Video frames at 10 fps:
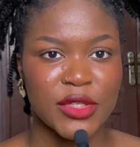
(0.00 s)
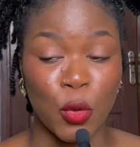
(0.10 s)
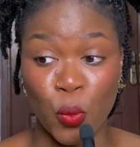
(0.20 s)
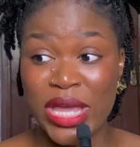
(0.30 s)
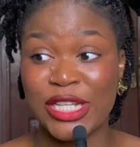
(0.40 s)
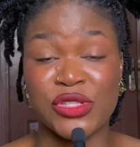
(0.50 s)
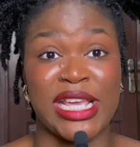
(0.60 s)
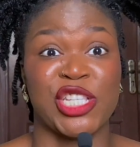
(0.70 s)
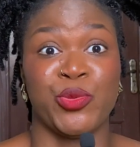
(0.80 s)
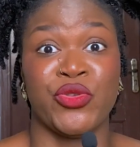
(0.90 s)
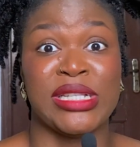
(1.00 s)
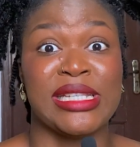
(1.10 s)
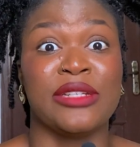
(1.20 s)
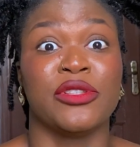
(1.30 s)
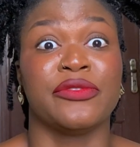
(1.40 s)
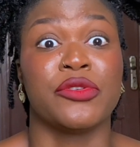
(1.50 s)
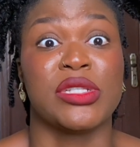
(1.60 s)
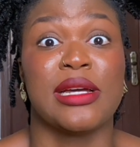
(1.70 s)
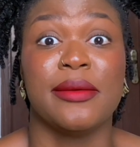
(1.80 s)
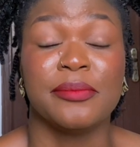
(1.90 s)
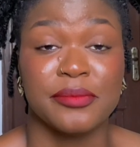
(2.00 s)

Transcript: We are just experiencing it for the first time.